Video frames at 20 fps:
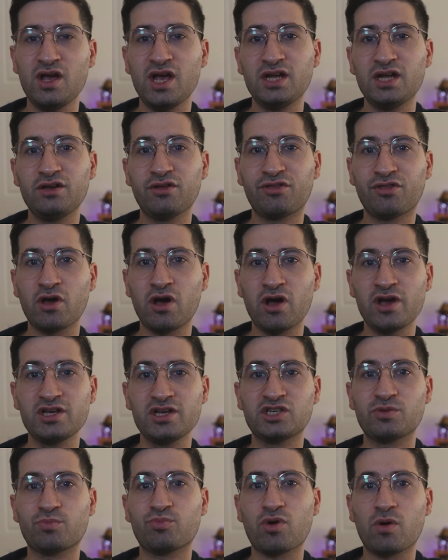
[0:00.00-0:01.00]
In your
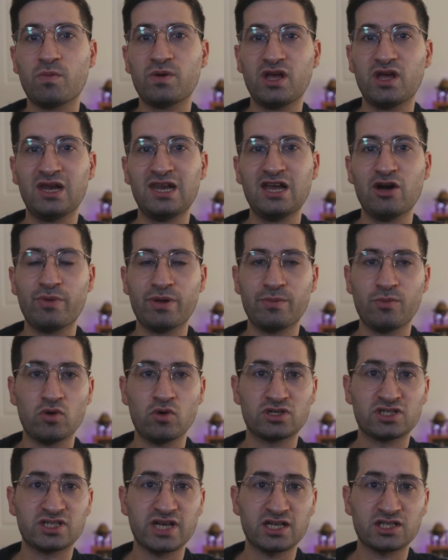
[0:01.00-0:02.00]
30s, you're probably a little bit
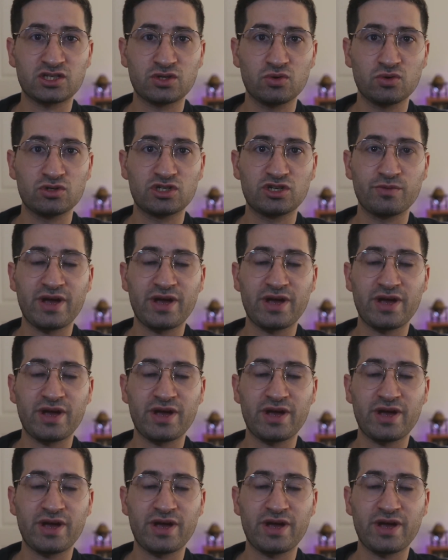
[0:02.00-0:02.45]
more settled.